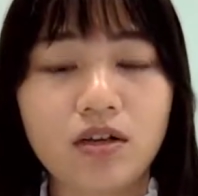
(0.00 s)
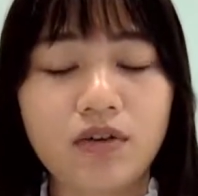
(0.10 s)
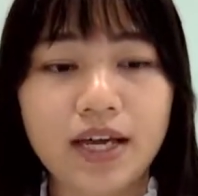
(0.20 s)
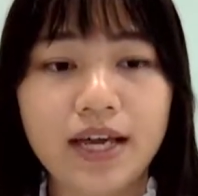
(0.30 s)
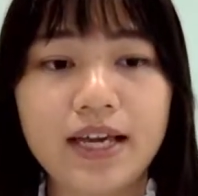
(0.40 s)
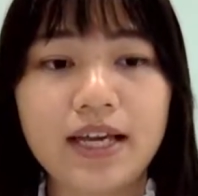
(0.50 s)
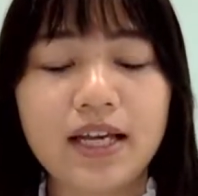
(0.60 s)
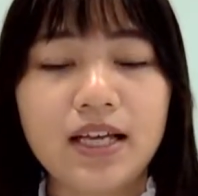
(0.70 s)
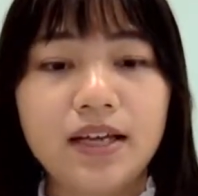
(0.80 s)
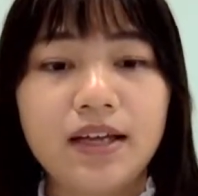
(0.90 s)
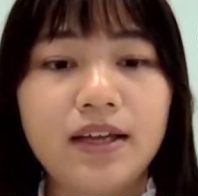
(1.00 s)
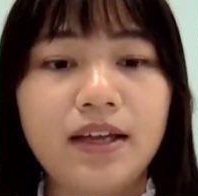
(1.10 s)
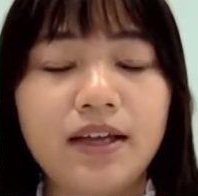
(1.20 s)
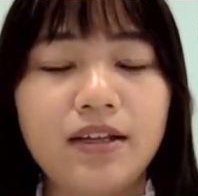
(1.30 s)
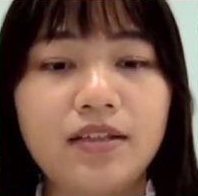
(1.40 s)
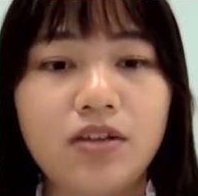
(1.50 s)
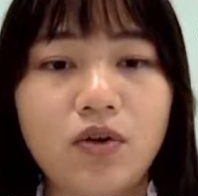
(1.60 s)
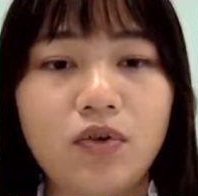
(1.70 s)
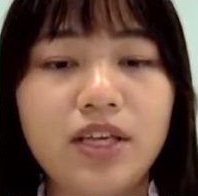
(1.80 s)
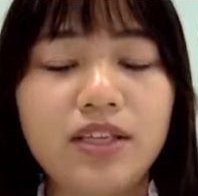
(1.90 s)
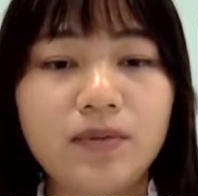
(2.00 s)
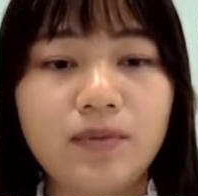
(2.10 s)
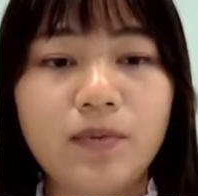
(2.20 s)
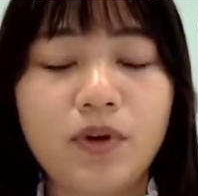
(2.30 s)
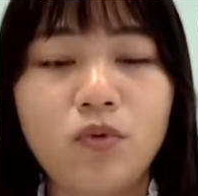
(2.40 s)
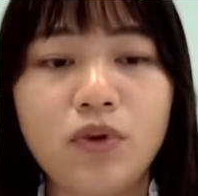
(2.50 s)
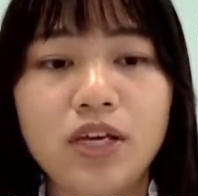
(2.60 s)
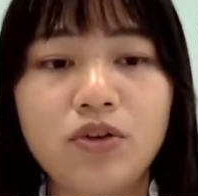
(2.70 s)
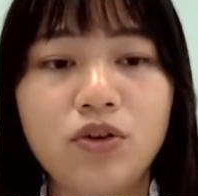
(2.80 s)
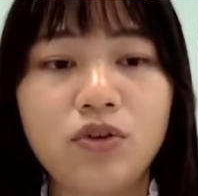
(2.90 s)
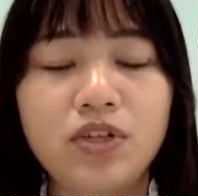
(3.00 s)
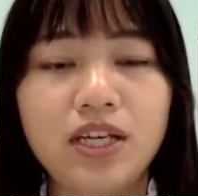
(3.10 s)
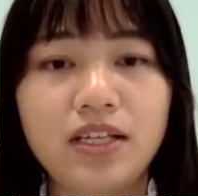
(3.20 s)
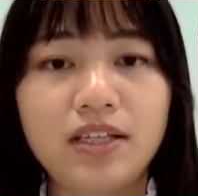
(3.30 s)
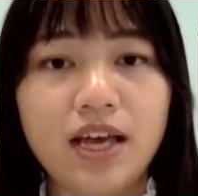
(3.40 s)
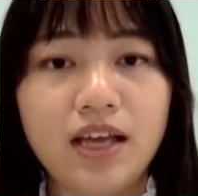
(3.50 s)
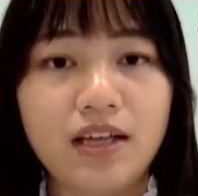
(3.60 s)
Okay, so in this paper we're using